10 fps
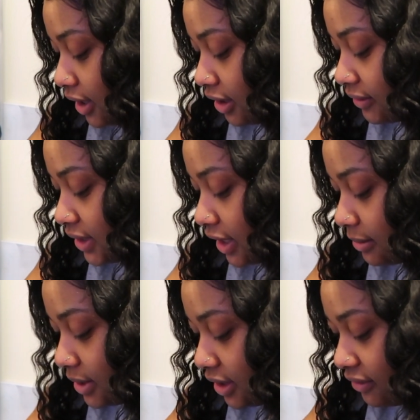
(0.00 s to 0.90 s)
that other
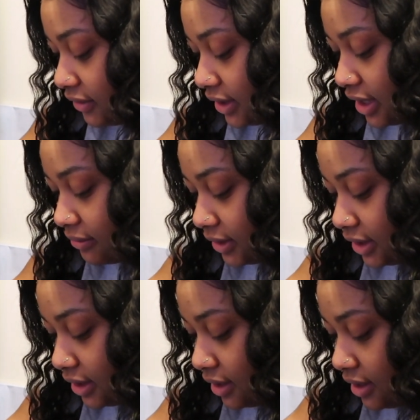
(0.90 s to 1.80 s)
type stuff, and not
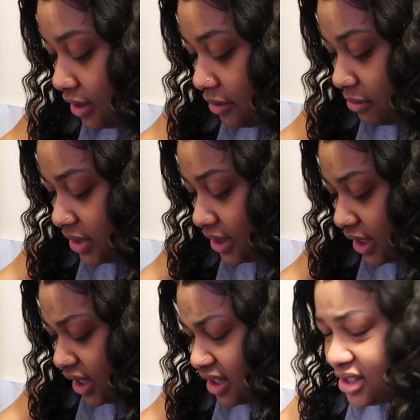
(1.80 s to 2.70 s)
really be
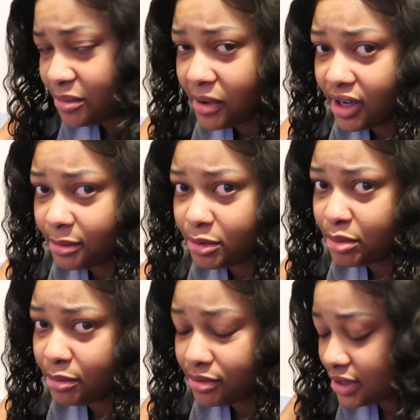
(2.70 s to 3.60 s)
scared to walk up to
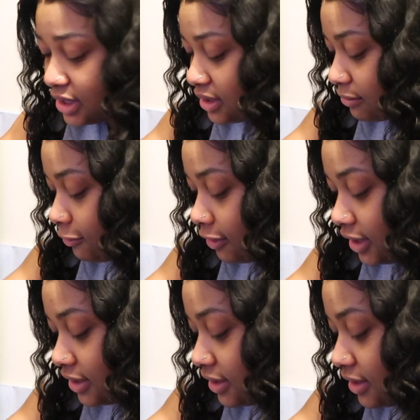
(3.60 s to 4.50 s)
people and say some
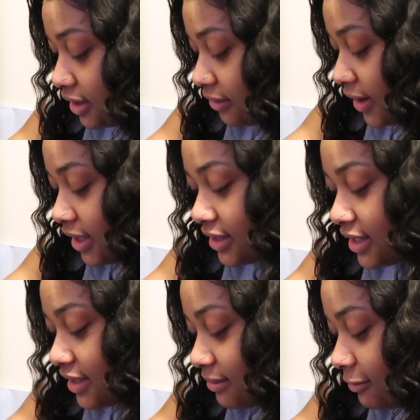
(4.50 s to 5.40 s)
crazy stuff. I done
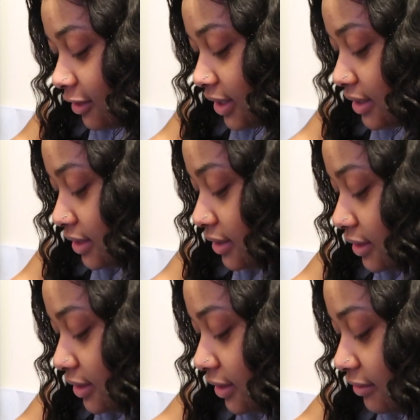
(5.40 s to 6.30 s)
said some crazy
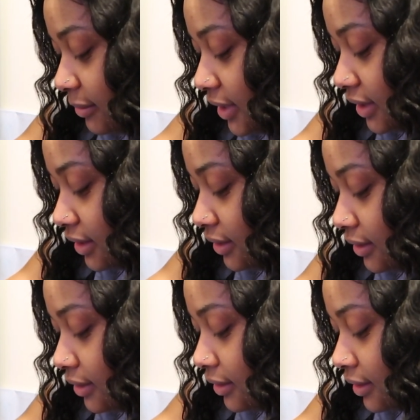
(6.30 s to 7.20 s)
stuff, man,
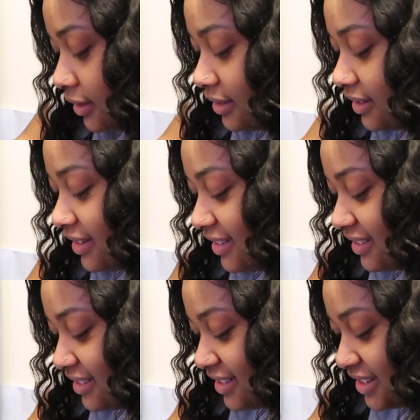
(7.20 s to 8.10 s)

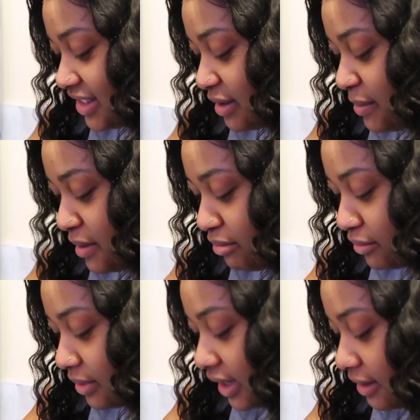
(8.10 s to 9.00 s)
to people
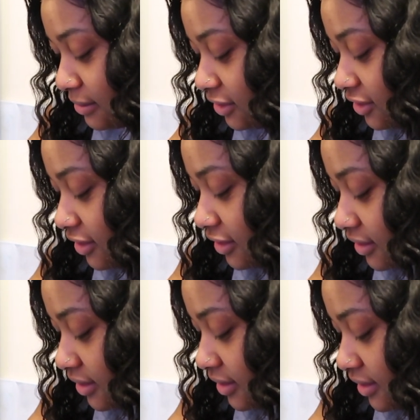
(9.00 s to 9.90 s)
while I was drunk,
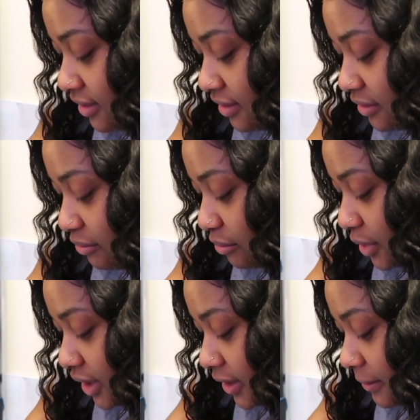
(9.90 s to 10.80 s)

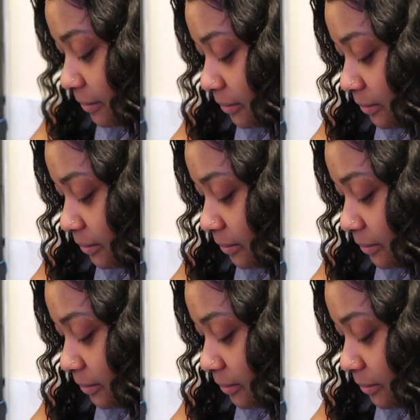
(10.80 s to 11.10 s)
but